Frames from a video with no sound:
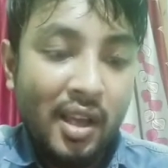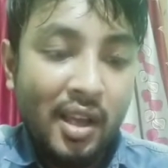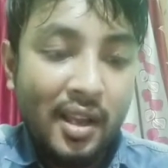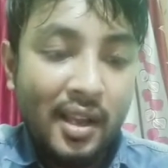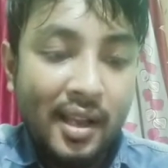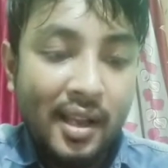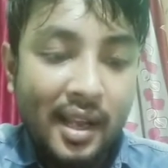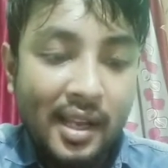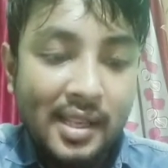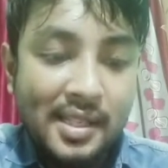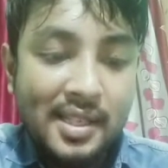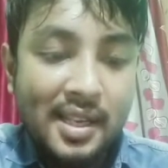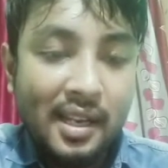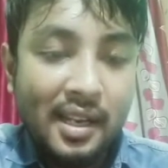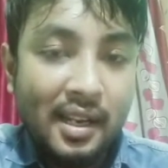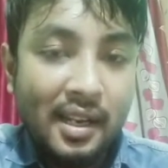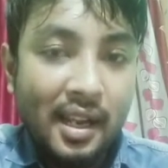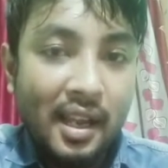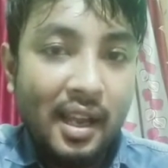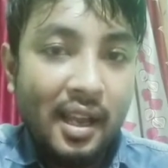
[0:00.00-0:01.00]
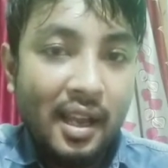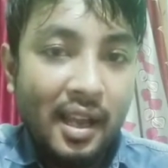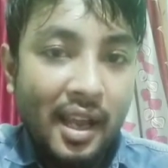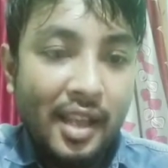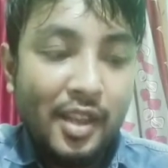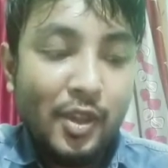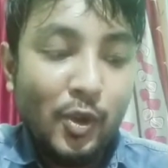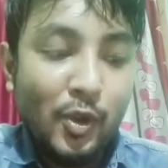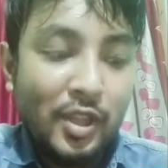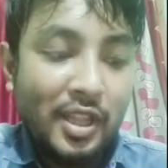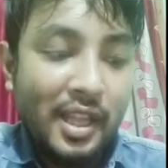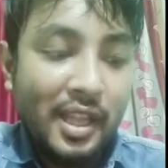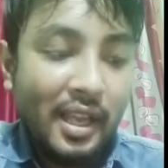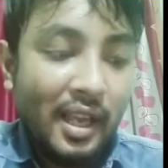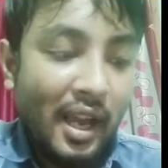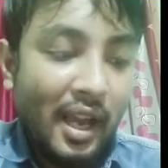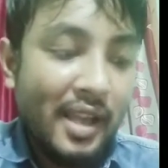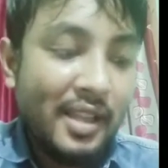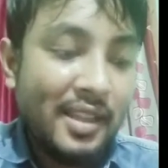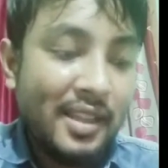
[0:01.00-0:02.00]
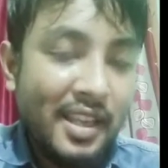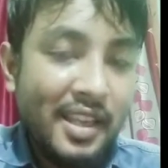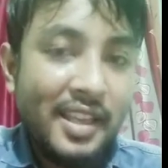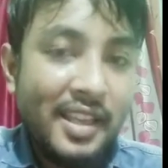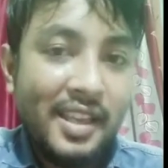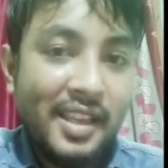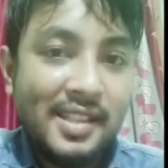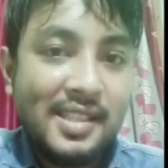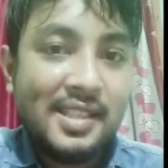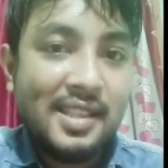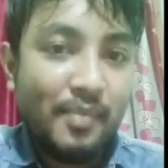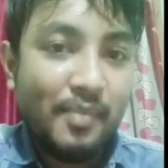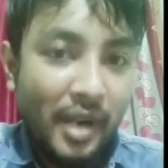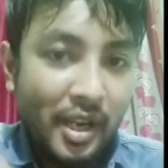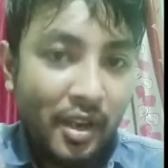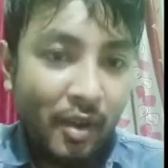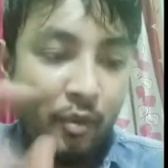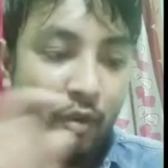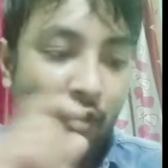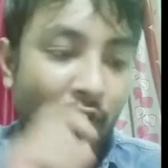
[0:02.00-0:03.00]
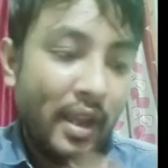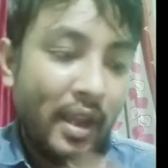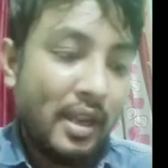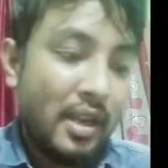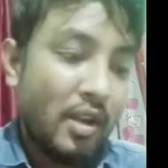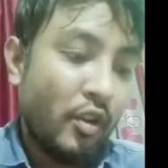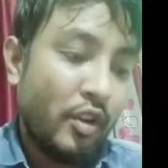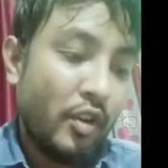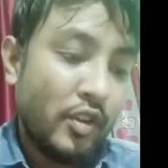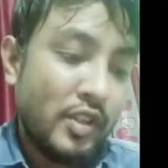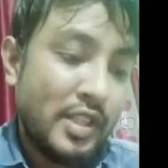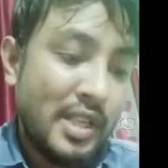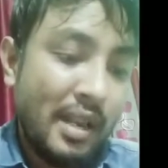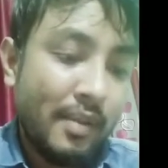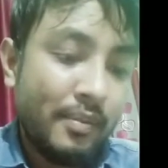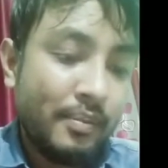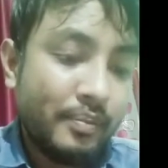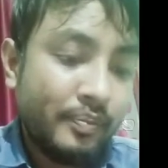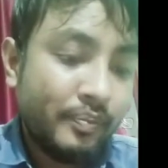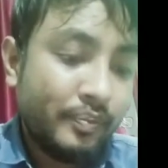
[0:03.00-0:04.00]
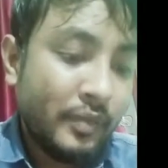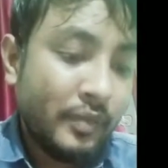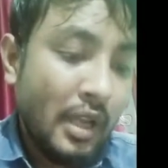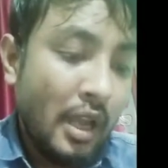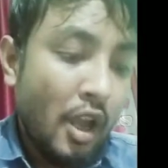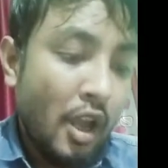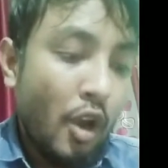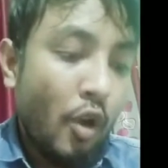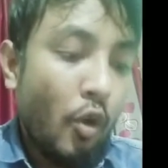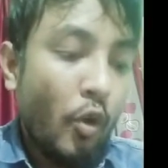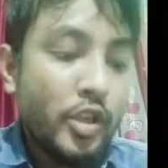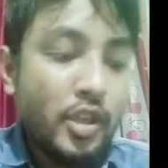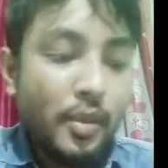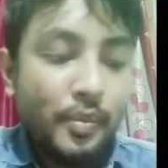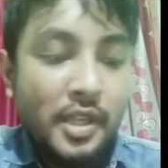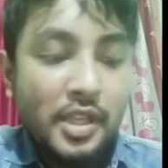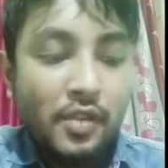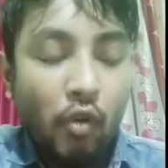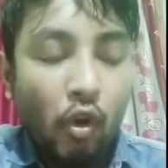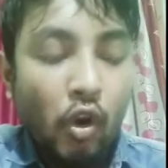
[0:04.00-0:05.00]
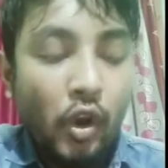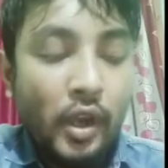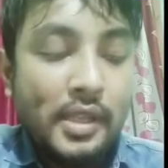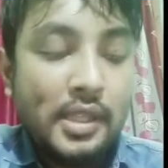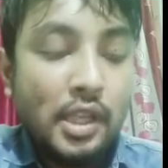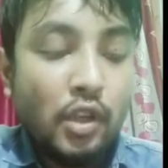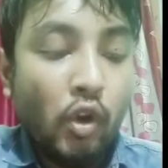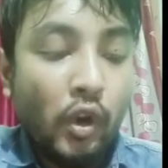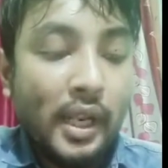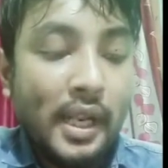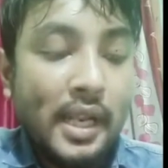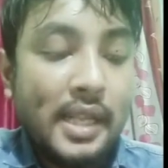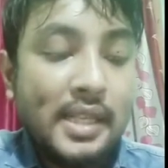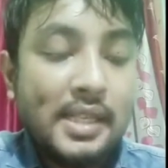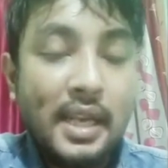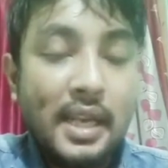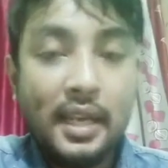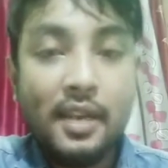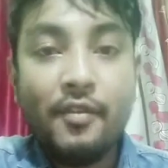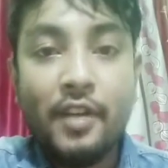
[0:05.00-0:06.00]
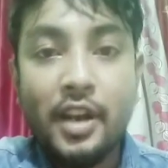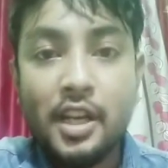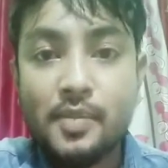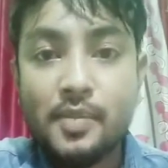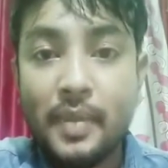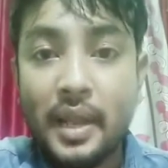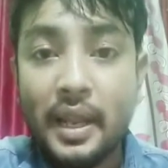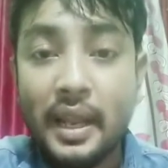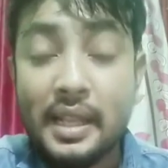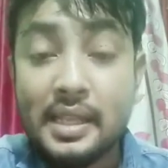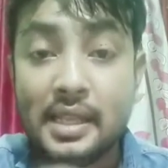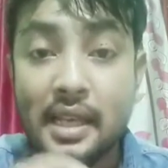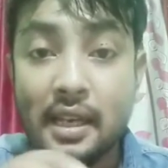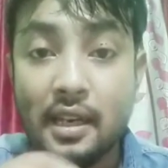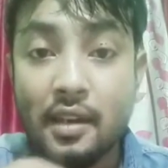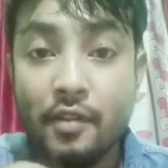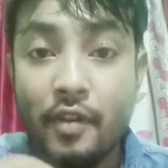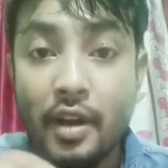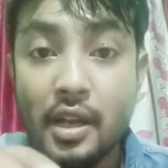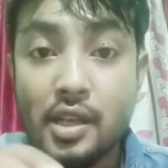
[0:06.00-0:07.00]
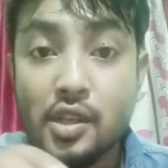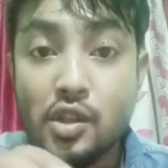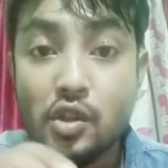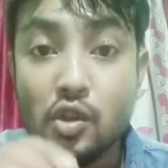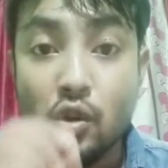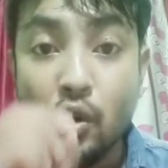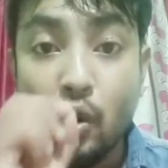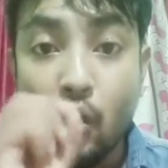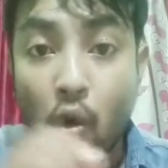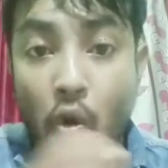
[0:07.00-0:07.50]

Cascata, I don't think. I think yes, but you have to find it out yourself. Which of this following is not an insectivorous plant? Insectivorous, no.